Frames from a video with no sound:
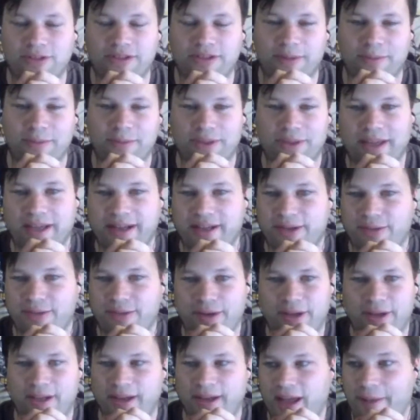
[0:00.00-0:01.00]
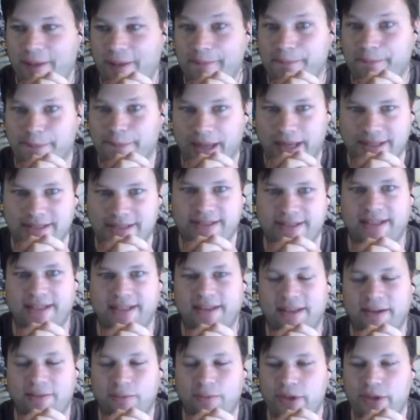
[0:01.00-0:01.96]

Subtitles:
done with Act 3. Amazingly.